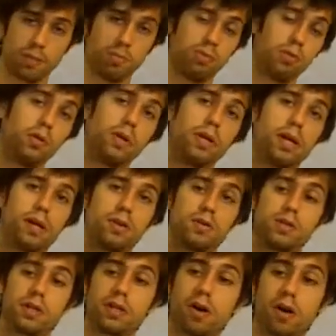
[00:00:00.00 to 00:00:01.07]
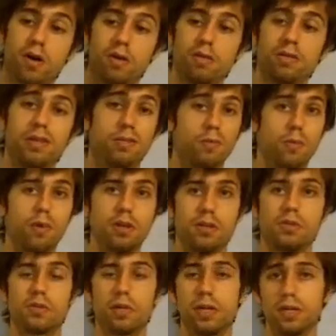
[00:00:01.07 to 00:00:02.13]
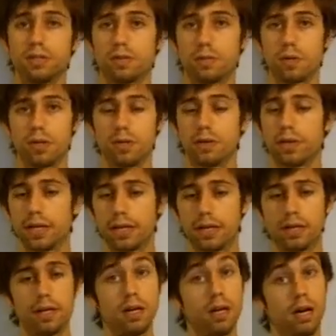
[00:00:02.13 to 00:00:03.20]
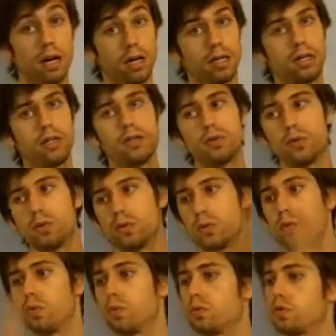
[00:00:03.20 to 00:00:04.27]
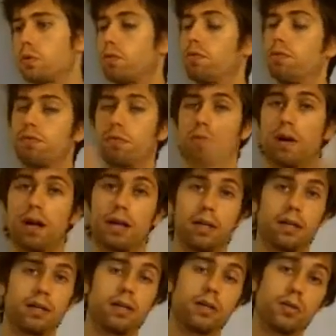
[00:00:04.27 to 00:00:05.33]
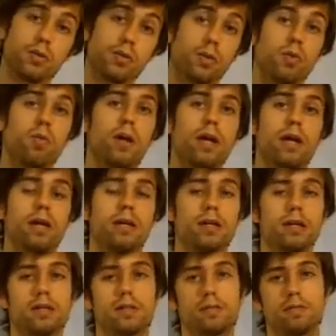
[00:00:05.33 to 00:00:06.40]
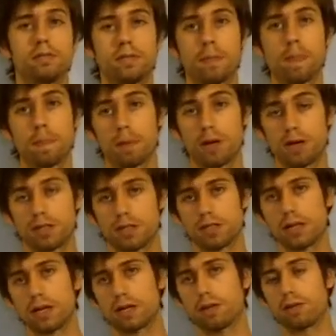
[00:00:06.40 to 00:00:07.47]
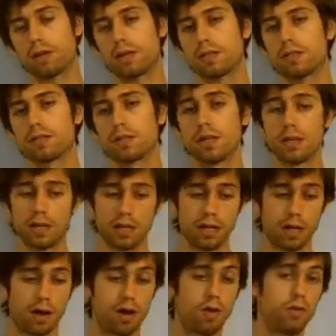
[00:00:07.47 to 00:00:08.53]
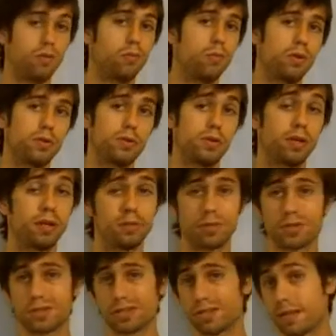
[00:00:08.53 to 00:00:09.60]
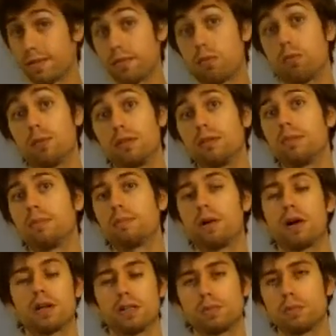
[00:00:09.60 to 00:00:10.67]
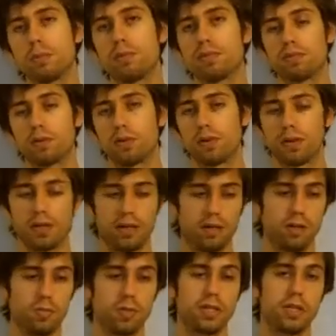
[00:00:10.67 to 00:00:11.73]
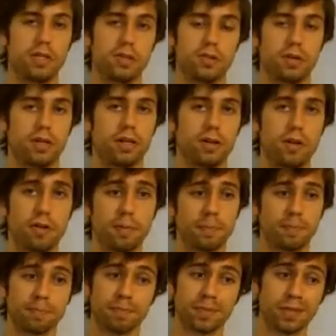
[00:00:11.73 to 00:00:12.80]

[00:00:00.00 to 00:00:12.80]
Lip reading: and blue-green algae, all in one drink, to where you get a huge variety, a huge array of polysaccharides all in one drink, which has never really been possible before in human history. You know,